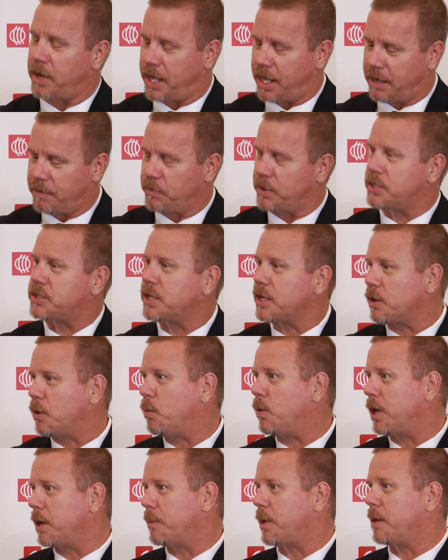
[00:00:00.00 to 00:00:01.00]
every single
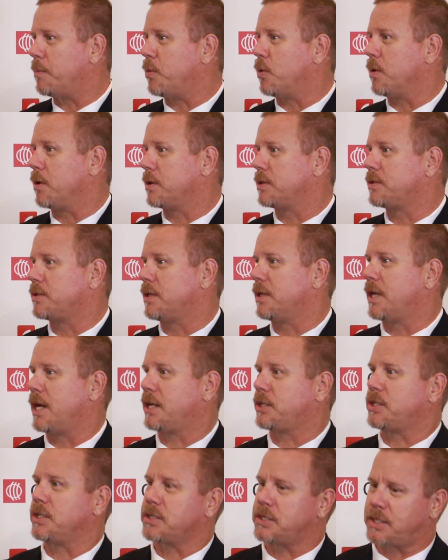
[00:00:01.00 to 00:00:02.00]
one of my boards,
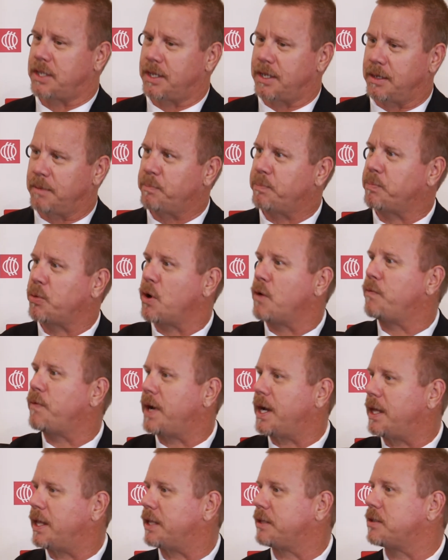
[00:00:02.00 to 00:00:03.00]
not just the
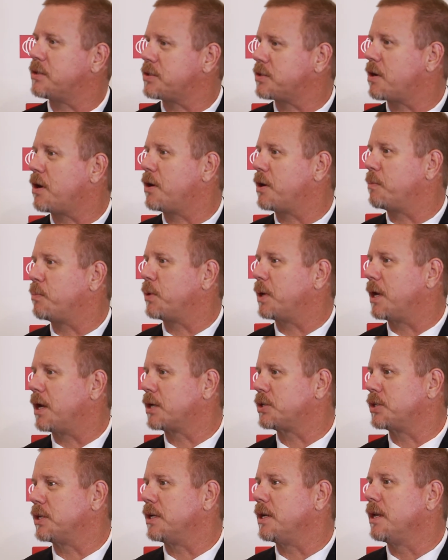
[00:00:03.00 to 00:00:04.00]
profile at the start of
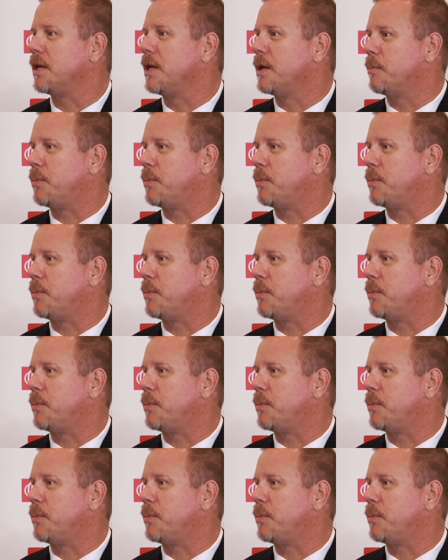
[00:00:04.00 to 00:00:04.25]
production,